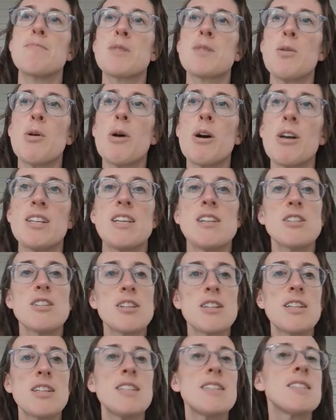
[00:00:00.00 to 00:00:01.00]
quality
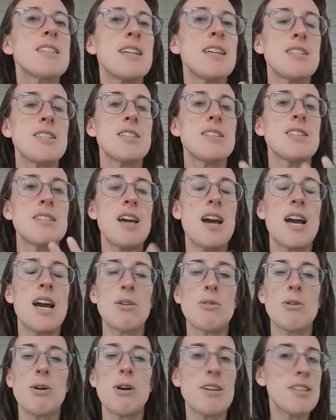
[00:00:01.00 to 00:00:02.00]
assurance and just high
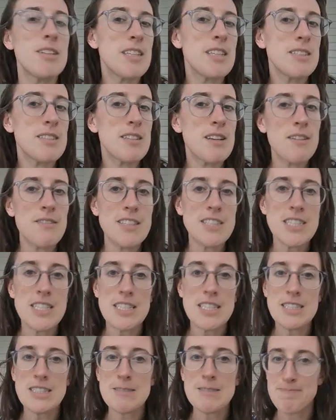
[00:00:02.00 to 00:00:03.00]
quality
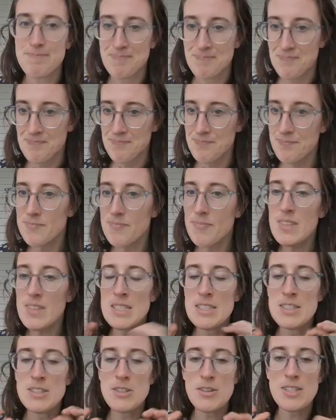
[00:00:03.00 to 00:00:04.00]
services.
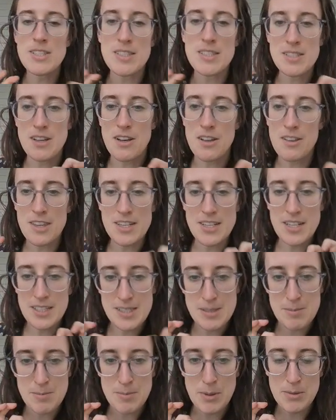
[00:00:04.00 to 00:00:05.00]
So this is all the
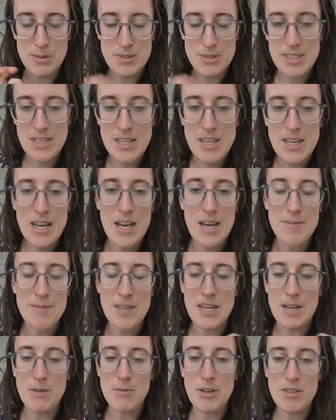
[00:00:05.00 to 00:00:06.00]
nuts and bolts
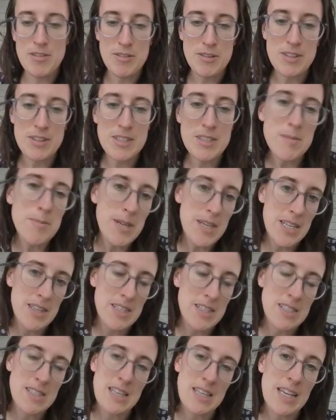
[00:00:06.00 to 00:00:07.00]
that I went through a little bit in
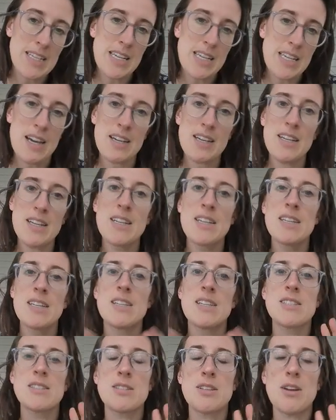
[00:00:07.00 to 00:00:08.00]
the slide deck.
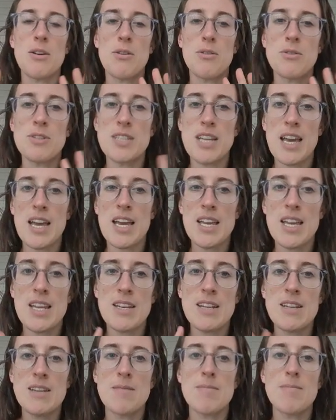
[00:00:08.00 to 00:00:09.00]
So
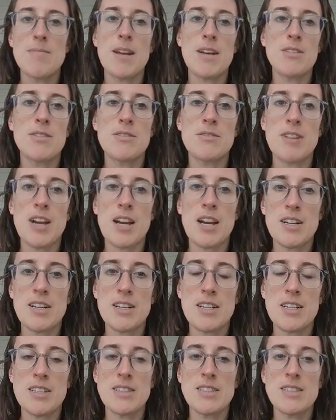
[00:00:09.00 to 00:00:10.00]
10 medical
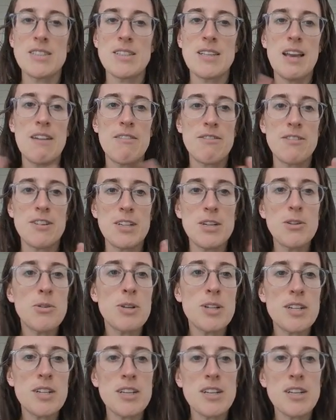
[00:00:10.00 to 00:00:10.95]
records every quarter